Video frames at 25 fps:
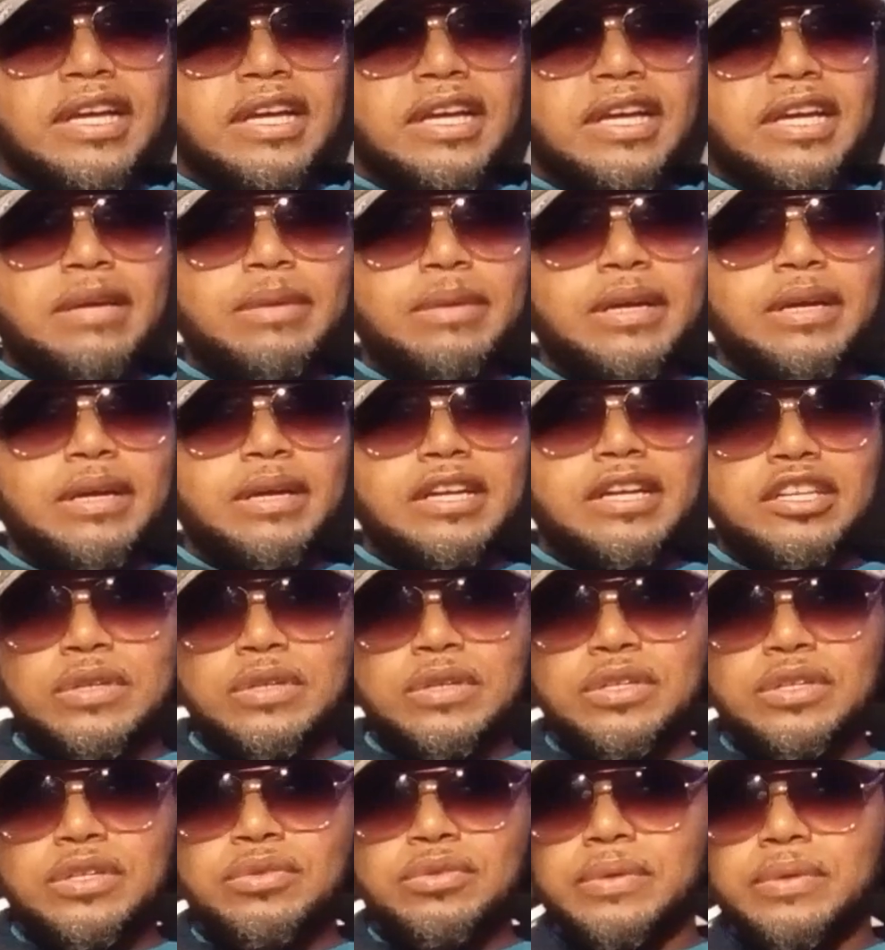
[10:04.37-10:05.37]
Because when
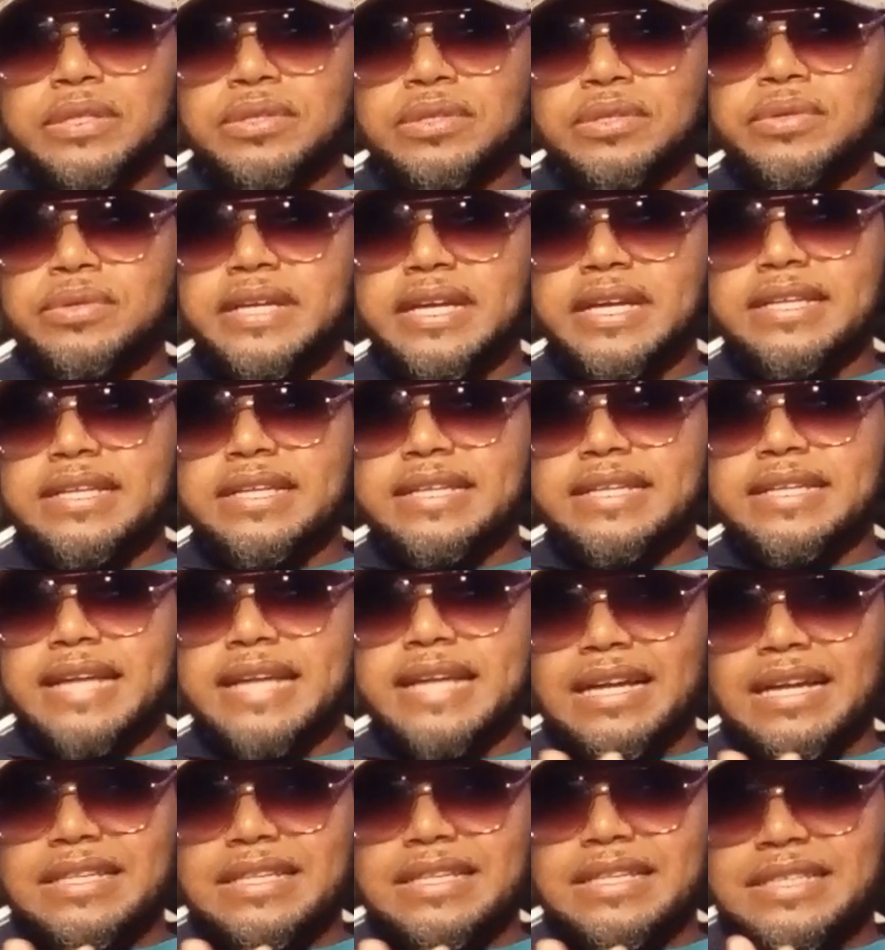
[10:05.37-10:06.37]
you get down
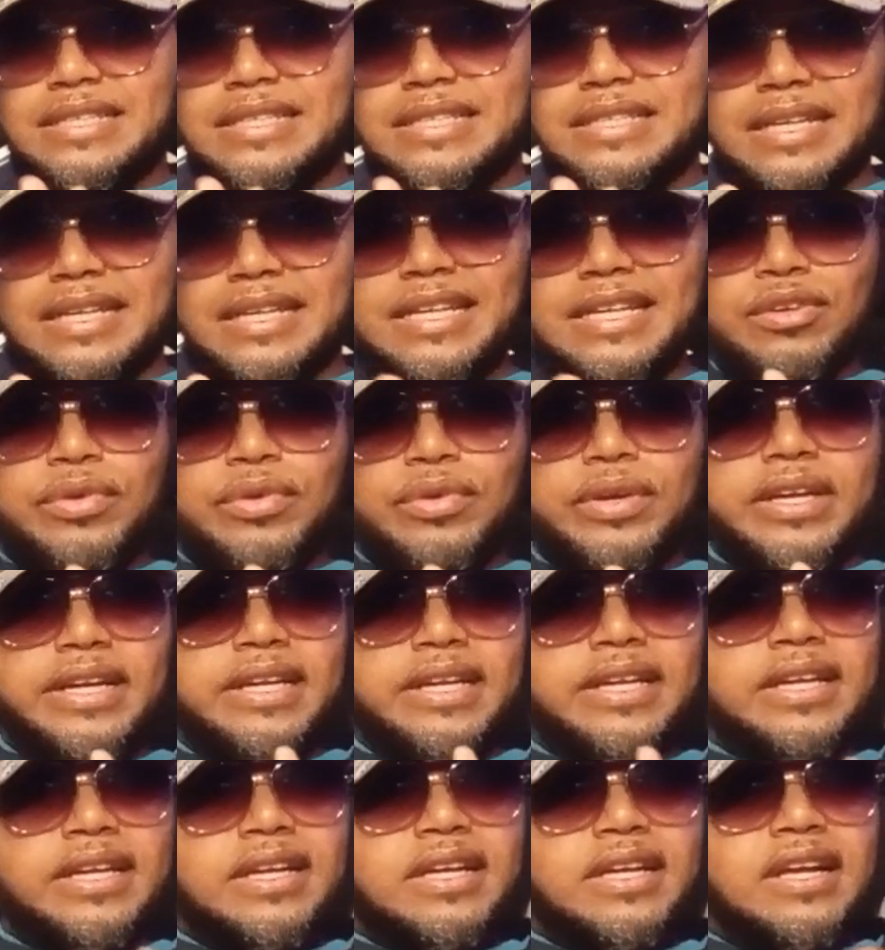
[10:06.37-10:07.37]
to the nitty gritty,
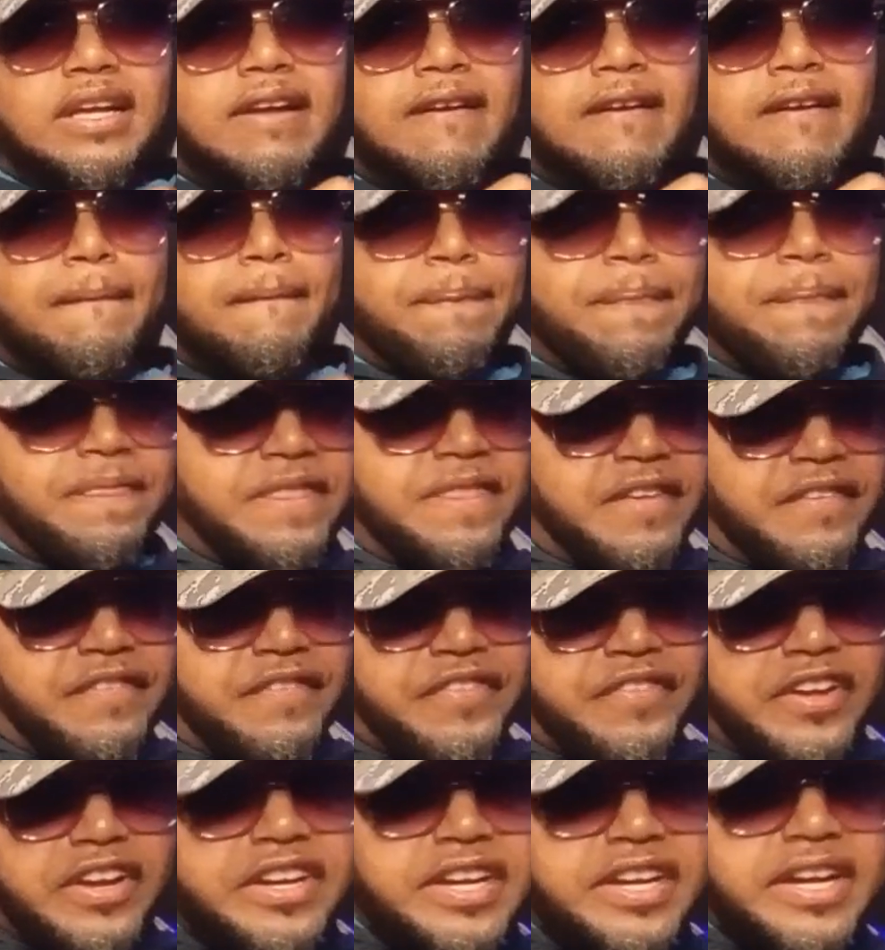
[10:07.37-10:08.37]
the
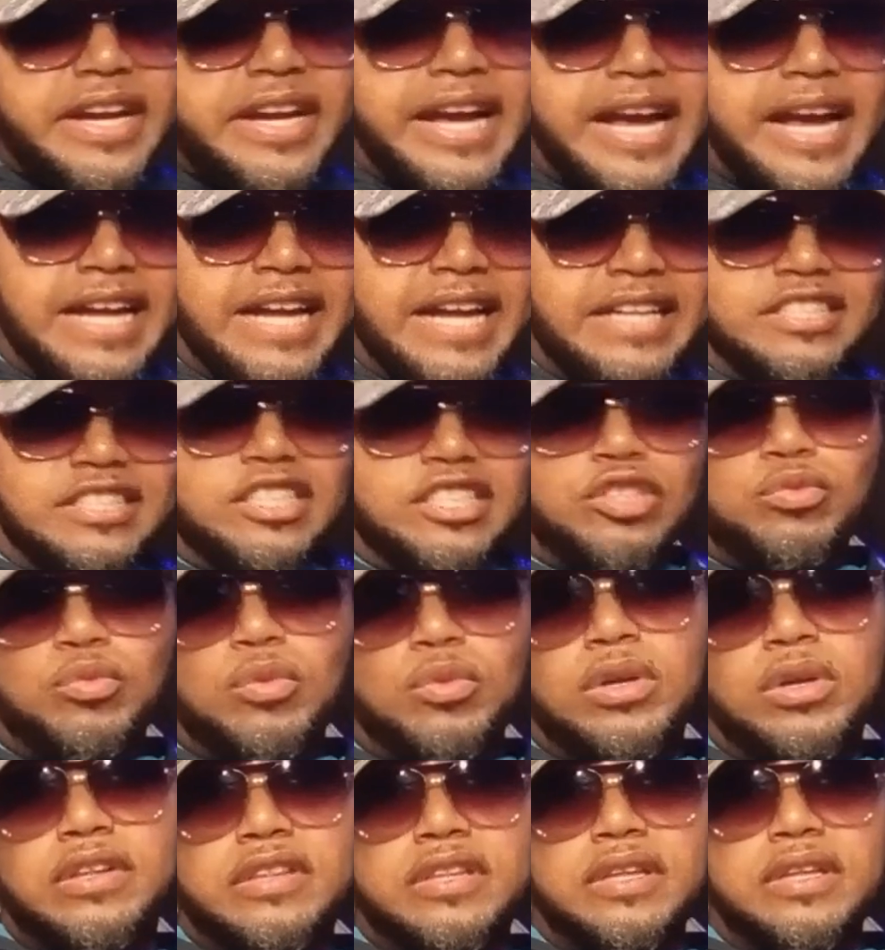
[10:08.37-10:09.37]
Thundercats is one
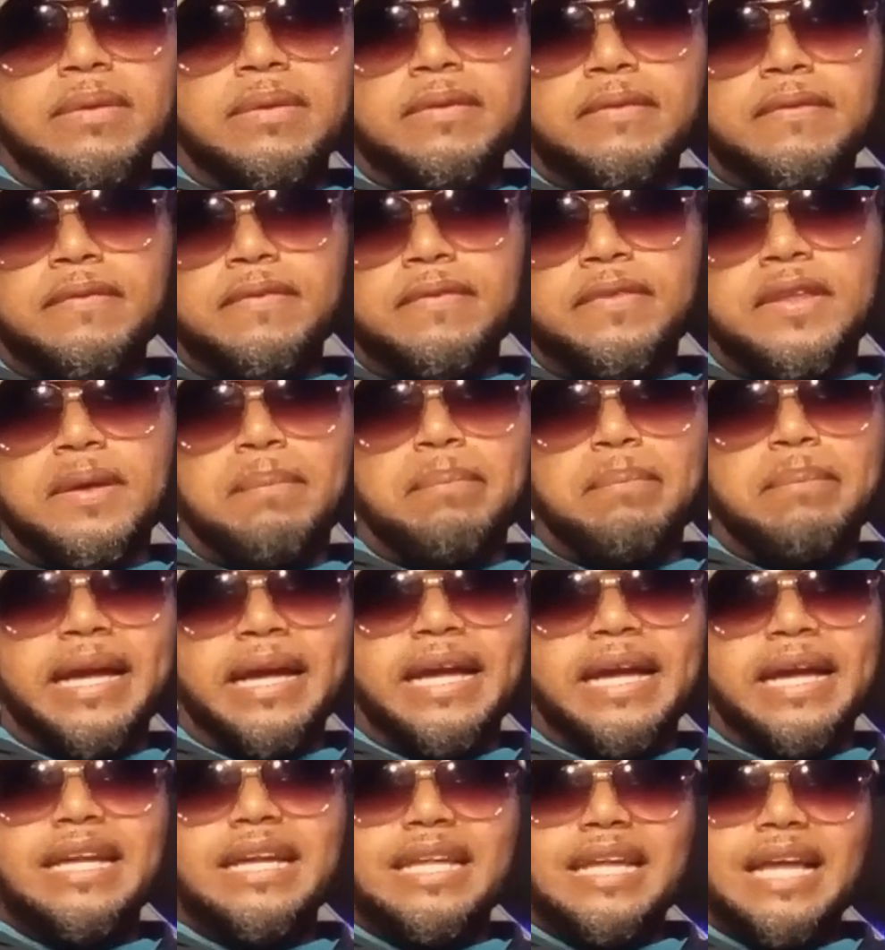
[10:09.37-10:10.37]
of the
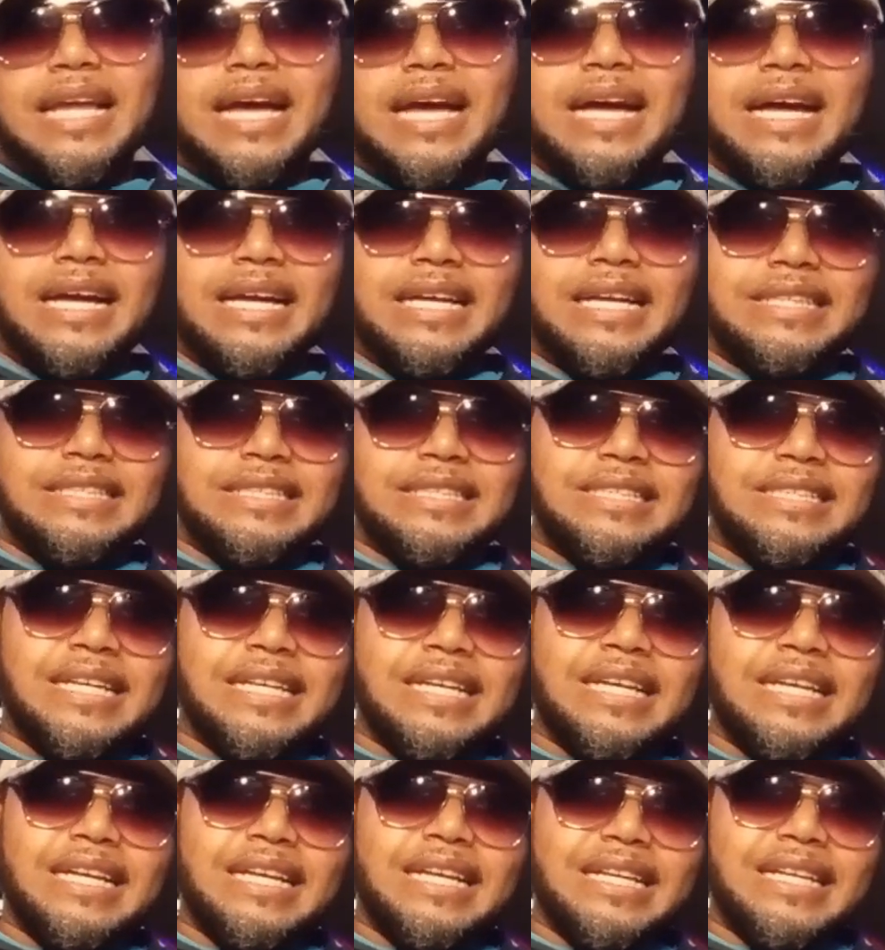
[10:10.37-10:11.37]
main lines
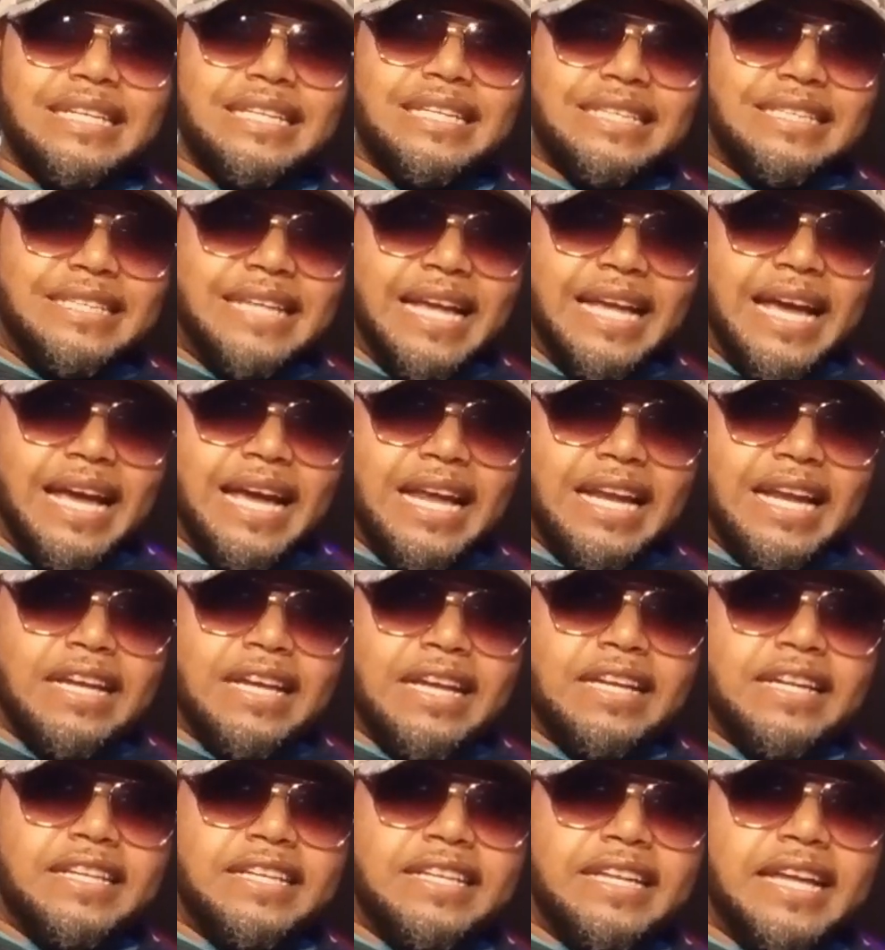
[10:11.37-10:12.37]
that
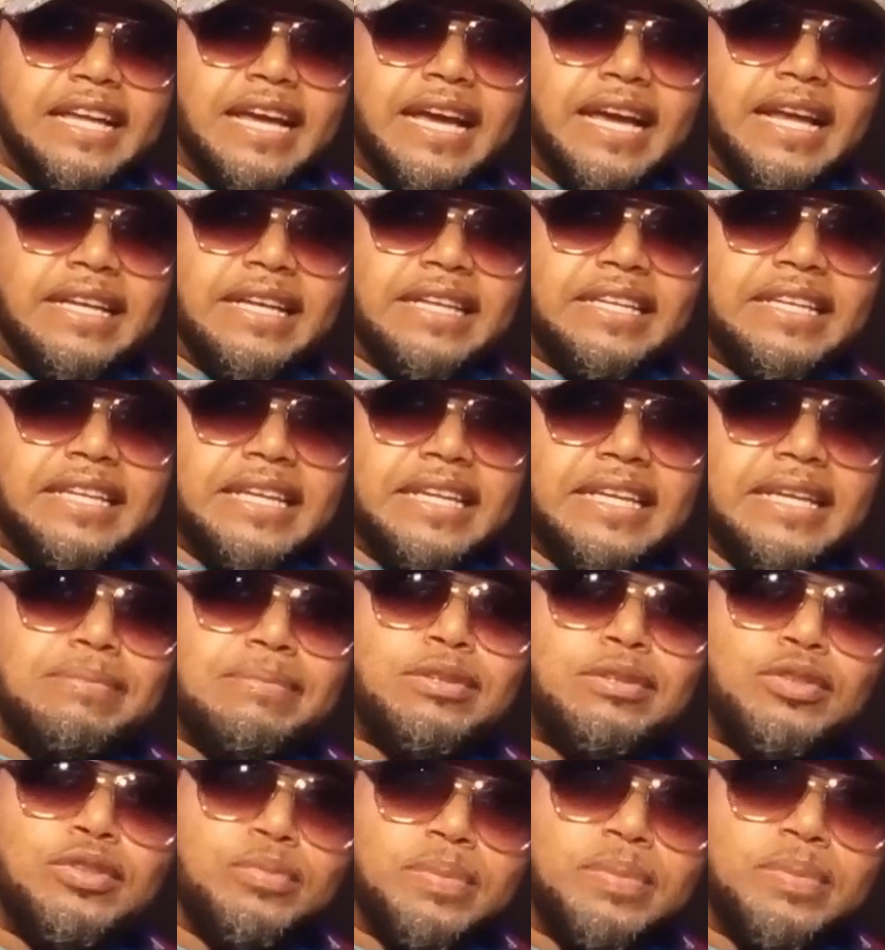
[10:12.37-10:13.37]
keep
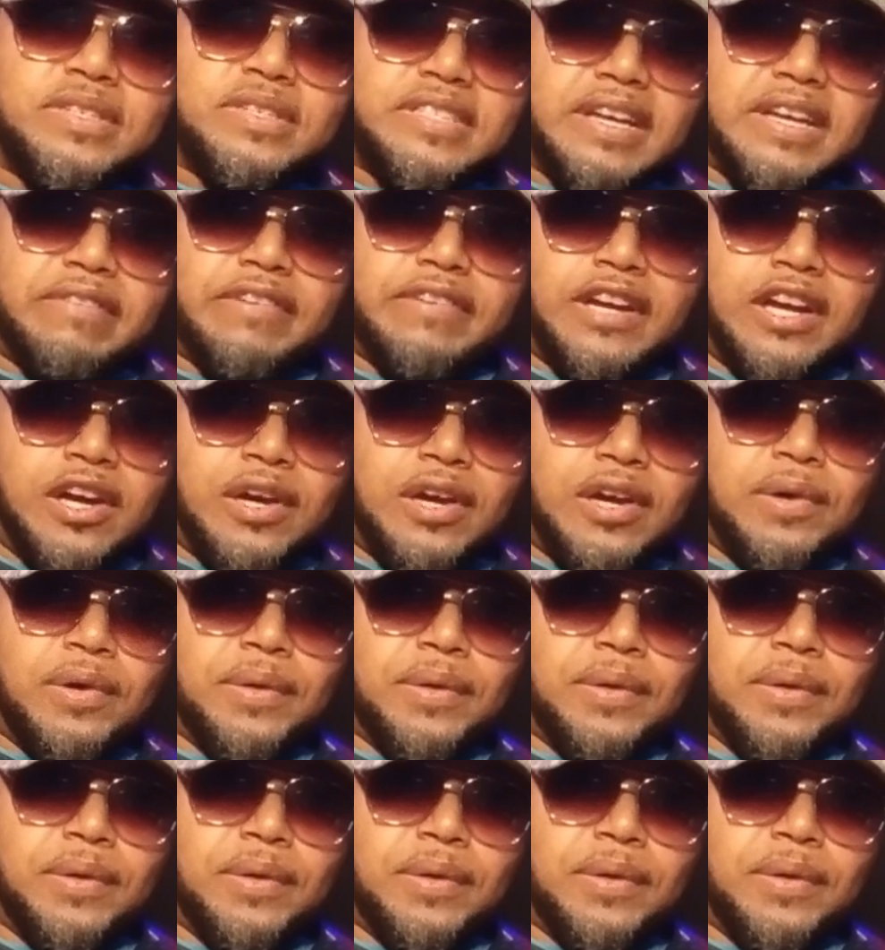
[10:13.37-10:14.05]
Super 7 going.